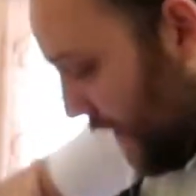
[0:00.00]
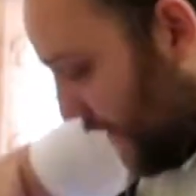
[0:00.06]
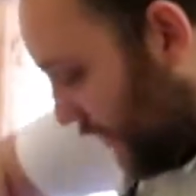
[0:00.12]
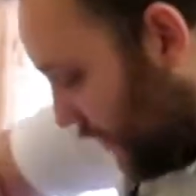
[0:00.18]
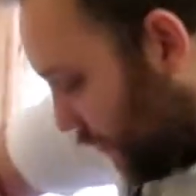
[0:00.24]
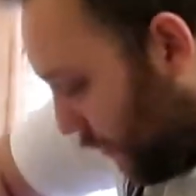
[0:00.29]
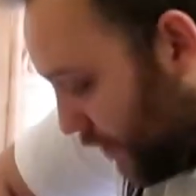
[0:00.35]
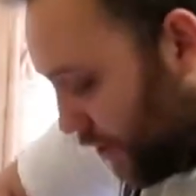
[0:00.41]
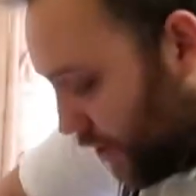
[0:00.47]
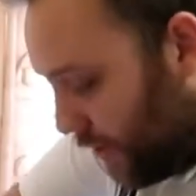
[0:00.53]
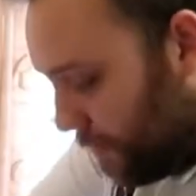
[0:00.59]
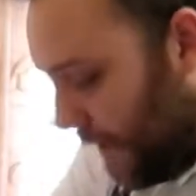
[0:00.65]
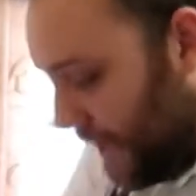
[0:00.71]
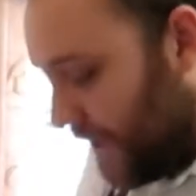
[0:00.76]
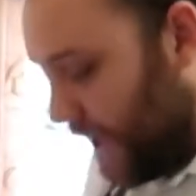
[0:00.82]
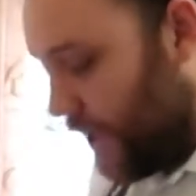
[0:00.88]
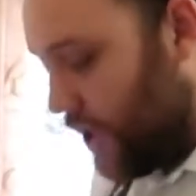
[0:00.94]
and this is what's going to
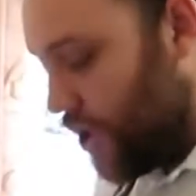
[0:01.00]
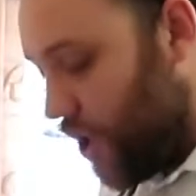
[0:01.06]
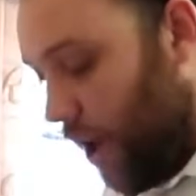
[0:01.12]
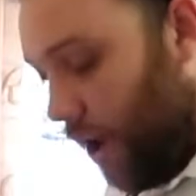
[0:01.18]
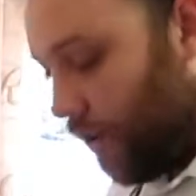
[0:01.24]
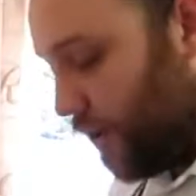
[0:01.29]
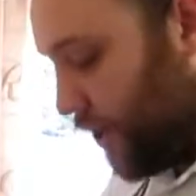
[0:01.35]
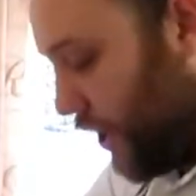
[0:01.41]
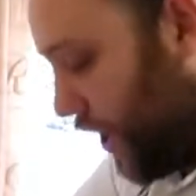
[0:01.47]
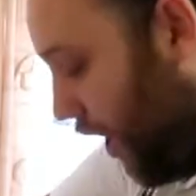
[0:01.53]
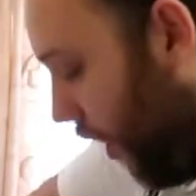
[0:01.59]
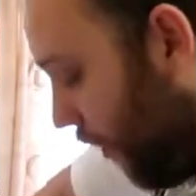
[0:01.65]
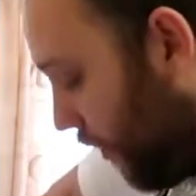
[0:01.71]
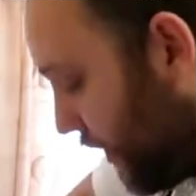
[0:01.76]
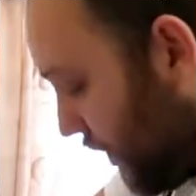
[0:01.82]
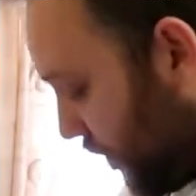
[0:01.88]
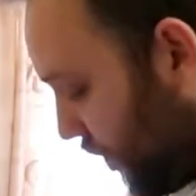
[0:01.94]
make it a nice
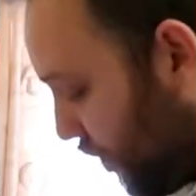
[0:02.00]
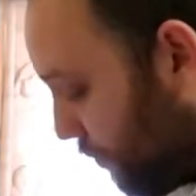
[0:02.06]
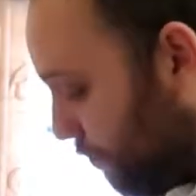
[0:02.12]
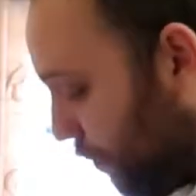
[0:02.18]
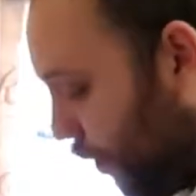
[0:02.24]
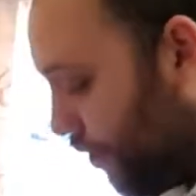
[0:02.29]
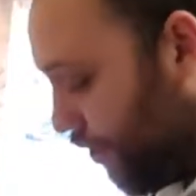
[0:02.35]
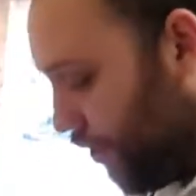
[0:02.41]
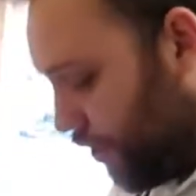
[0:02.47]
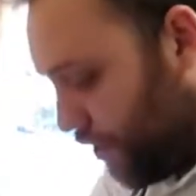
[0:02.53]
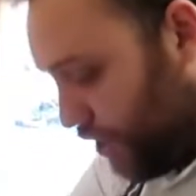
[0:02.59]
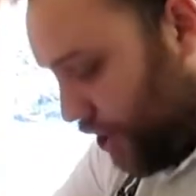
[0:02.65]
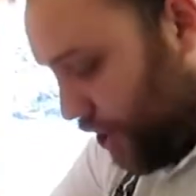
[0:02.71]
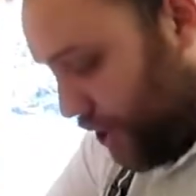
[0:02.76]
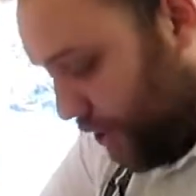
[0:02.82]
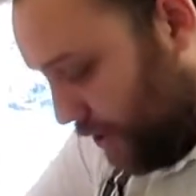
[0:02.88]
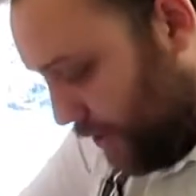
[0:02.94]
light
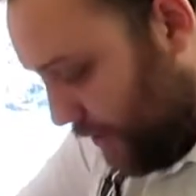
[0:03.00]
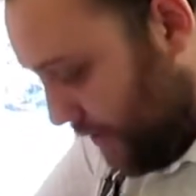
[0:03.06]
sponge.